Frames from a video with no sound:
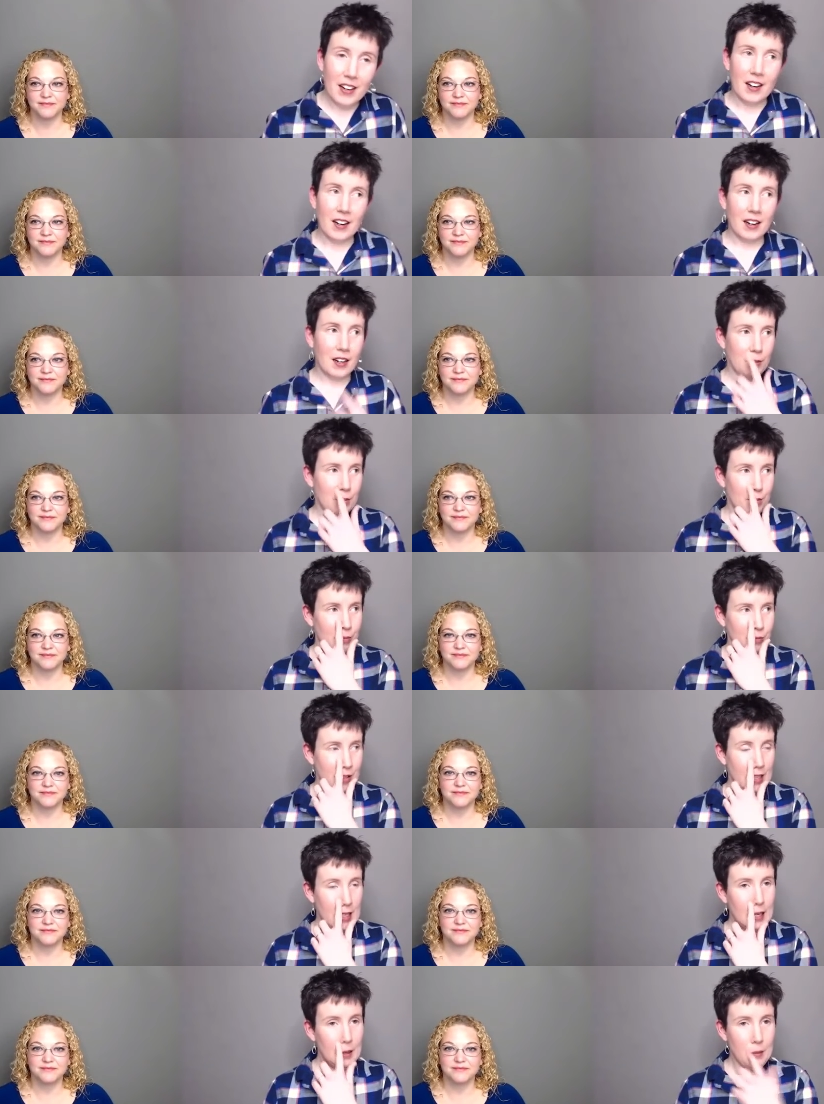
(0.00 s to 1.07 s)
Speaker 1: Um, the
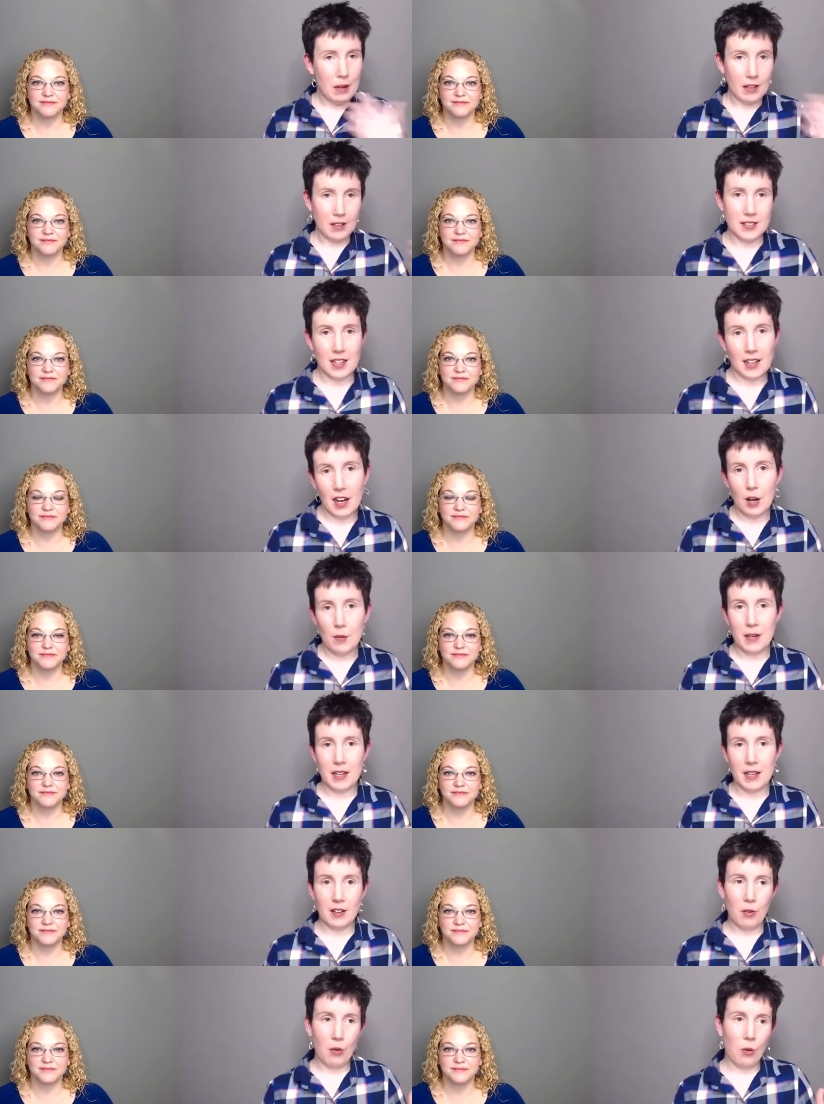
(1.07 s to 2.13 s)
emails that come
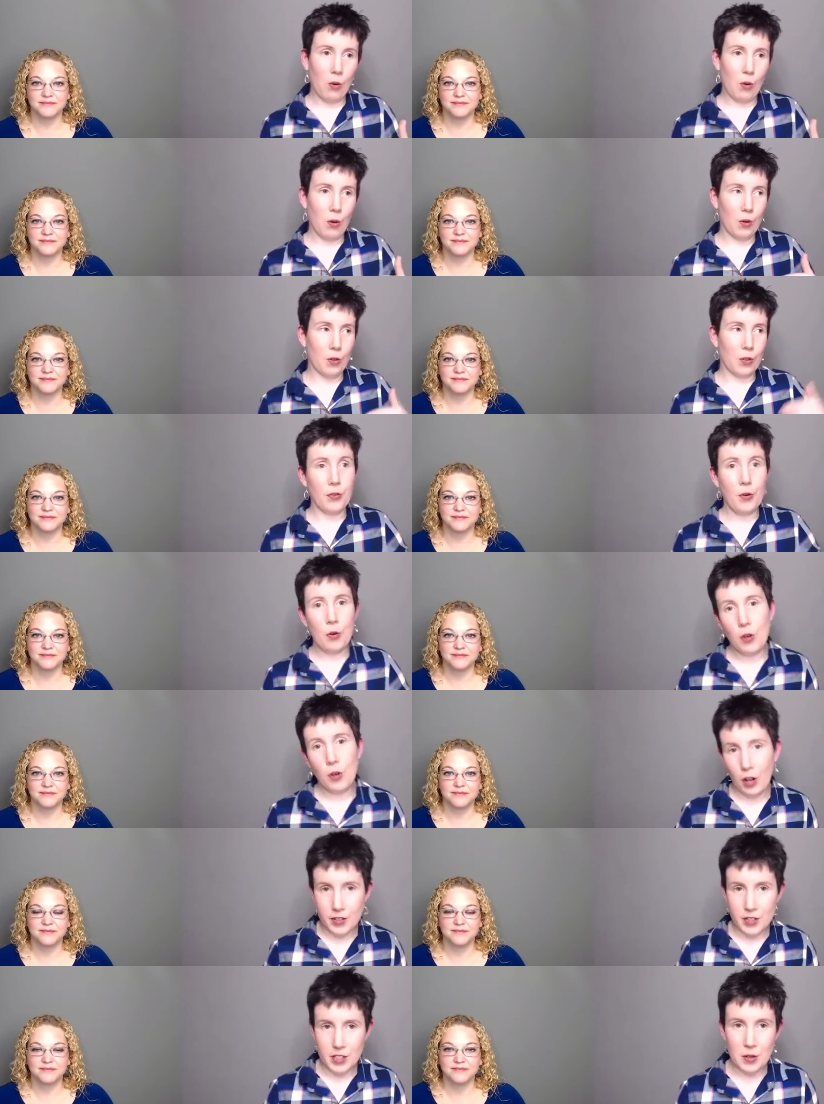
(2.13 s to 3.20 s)
in or the phone
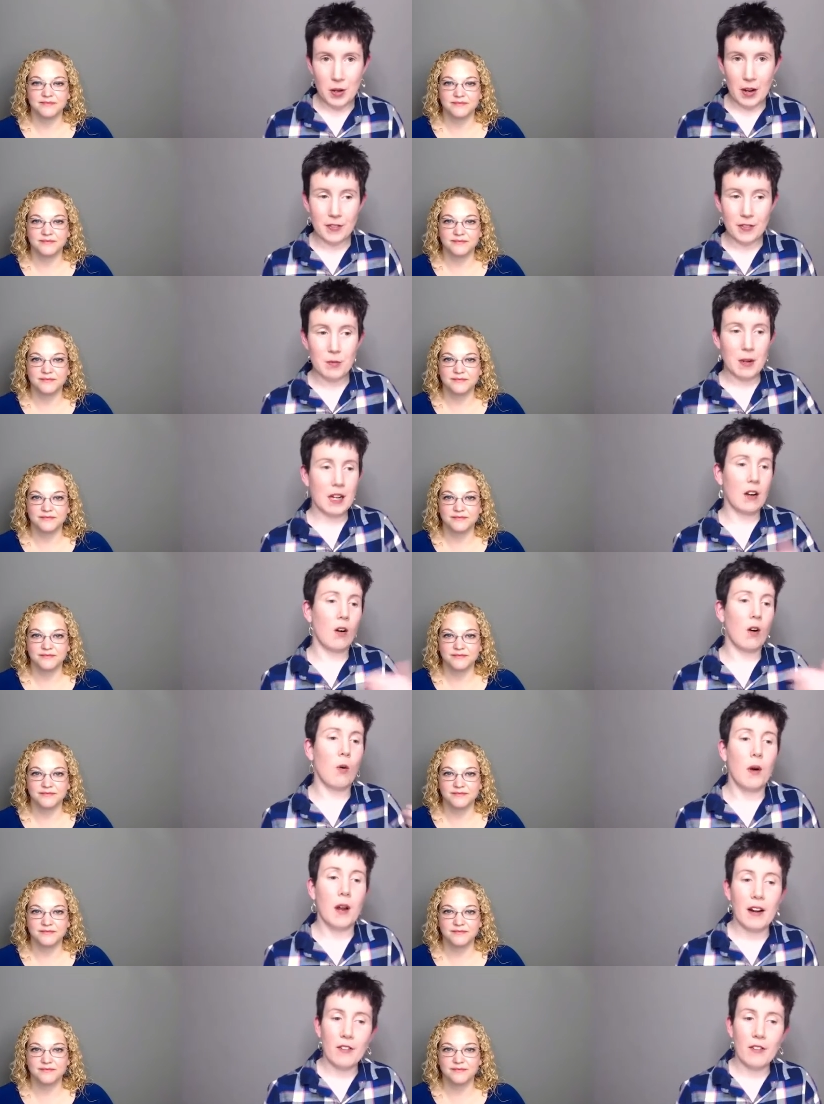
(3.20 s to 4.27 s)
calls that you have to make or
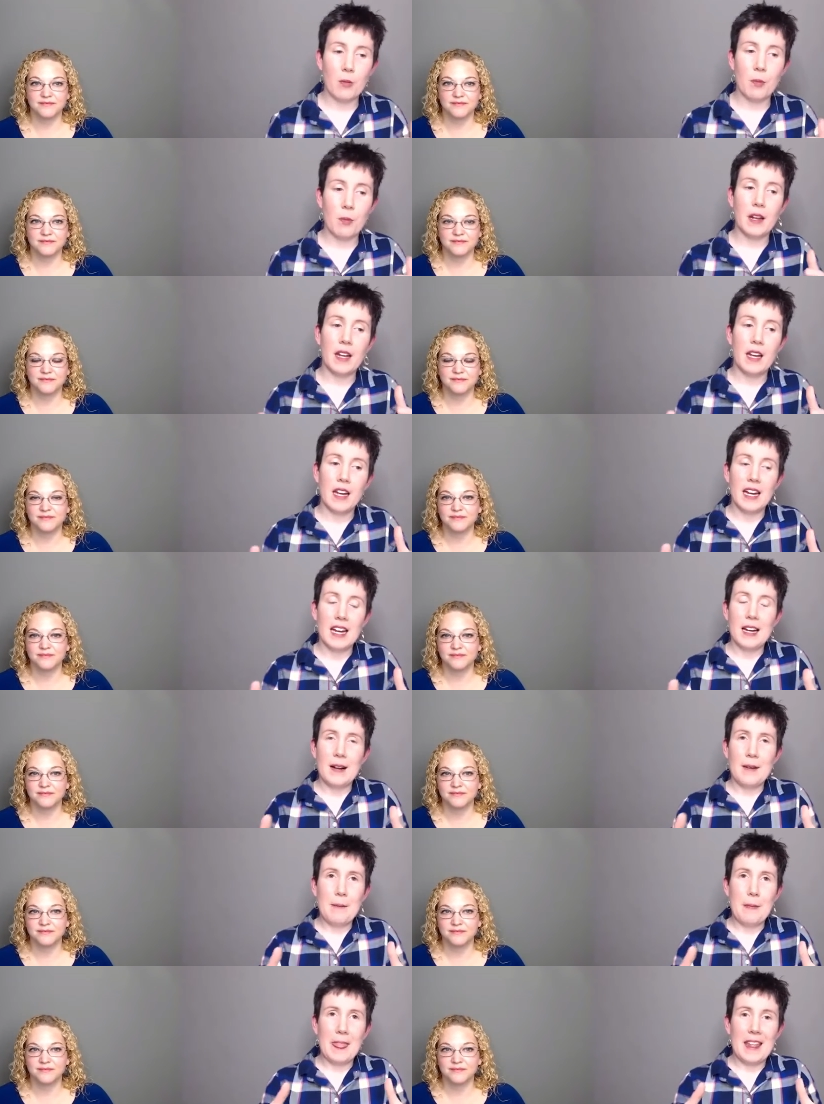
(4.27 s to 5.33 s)
whatever. But
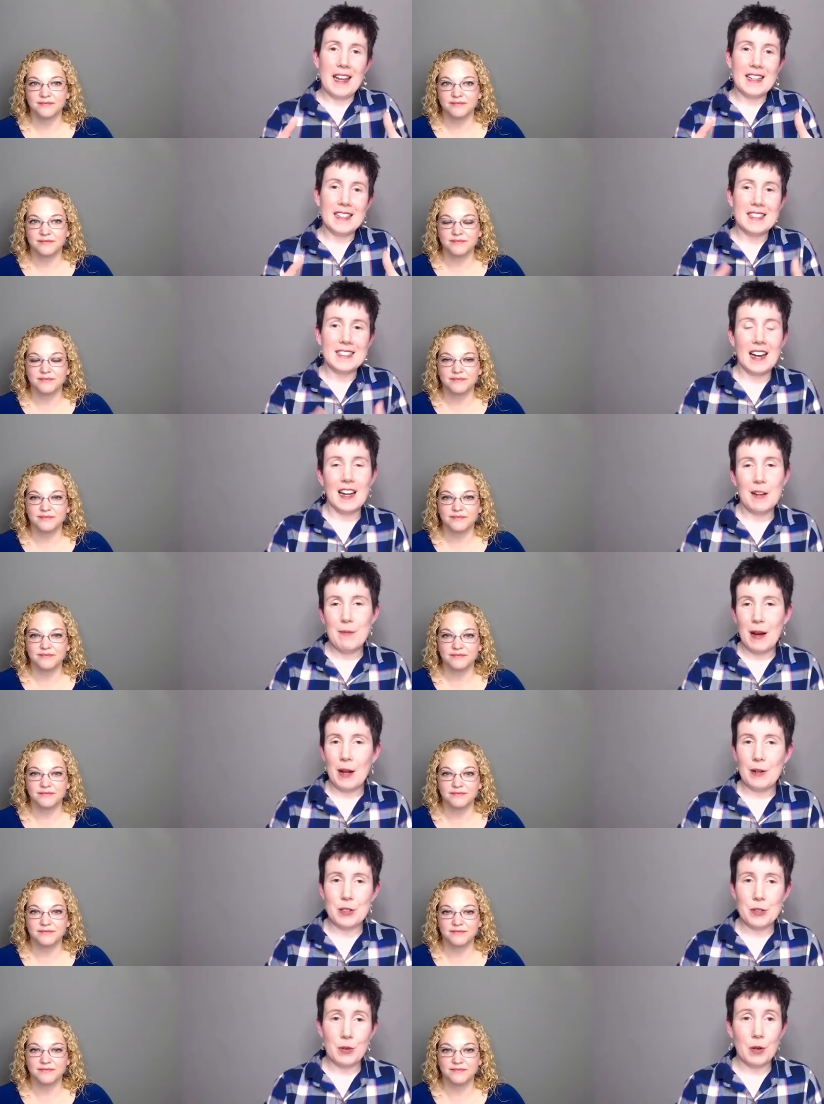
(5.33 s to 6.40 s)
it's not about
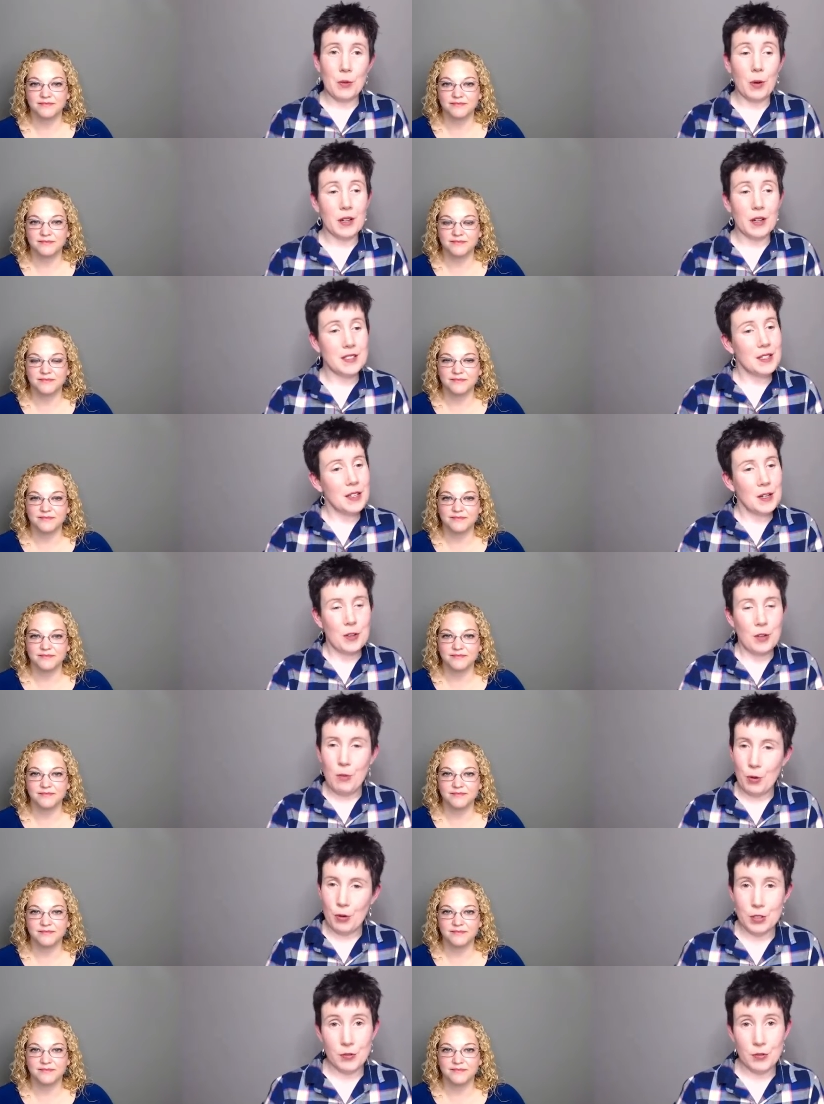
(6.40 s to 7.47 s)
doing what's the
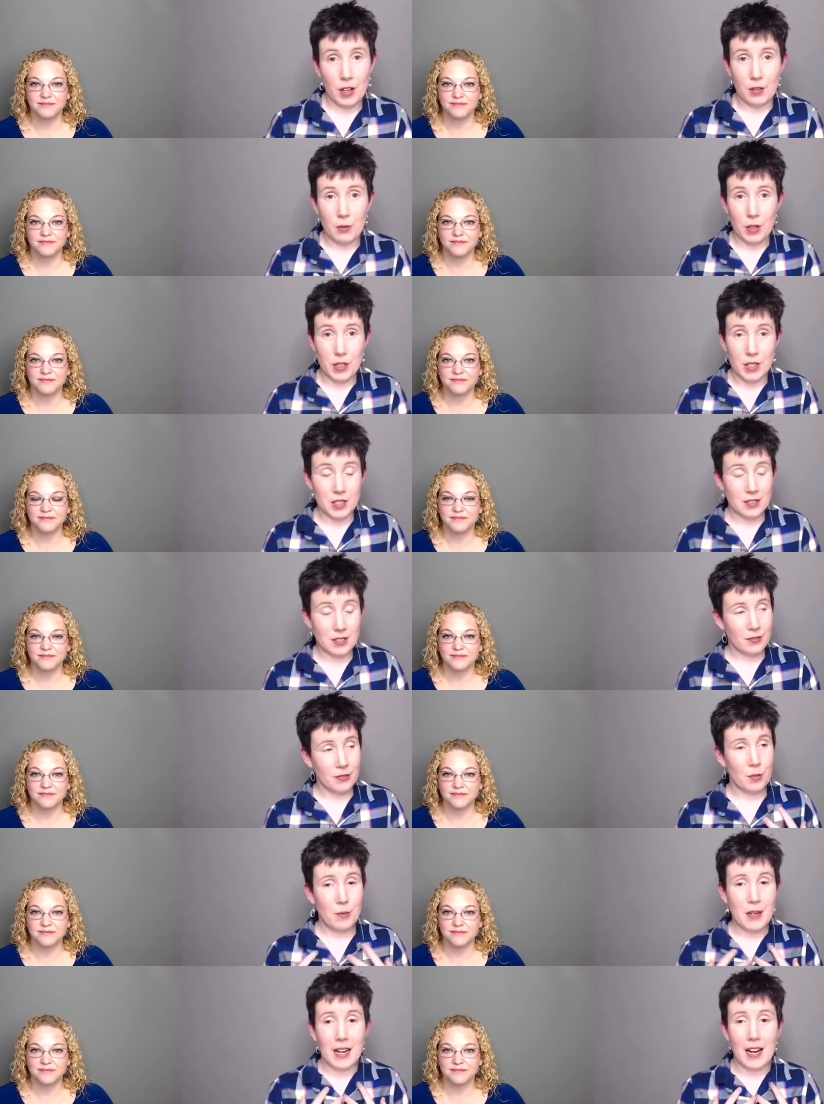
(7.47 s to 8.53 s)
most fun, which for
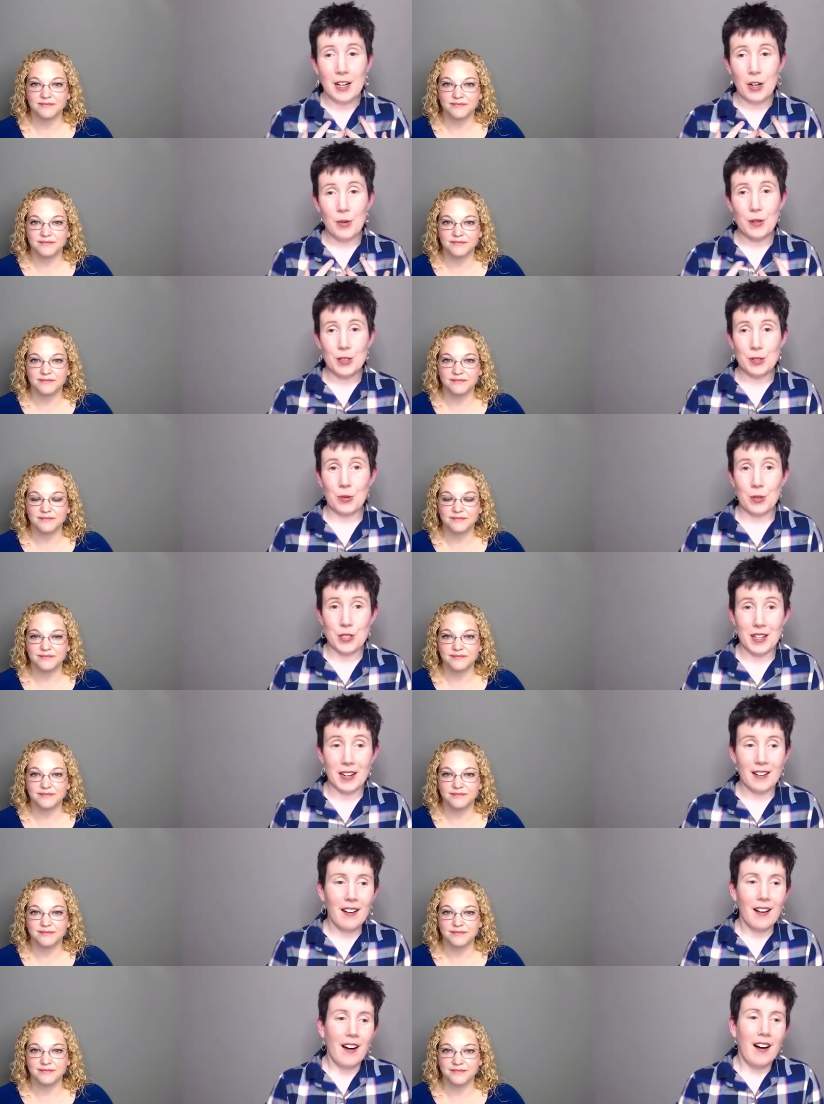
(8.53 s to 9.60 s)
me, I know is sourcing.
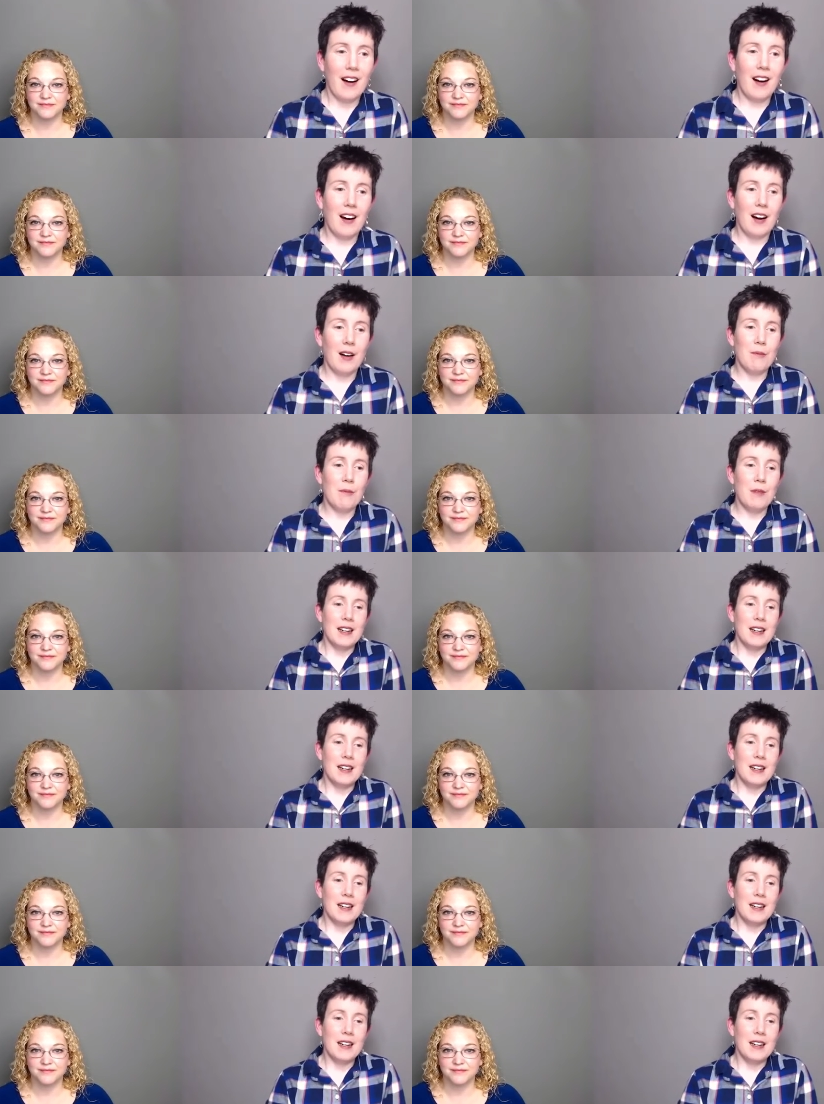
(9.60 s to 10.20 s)
Um,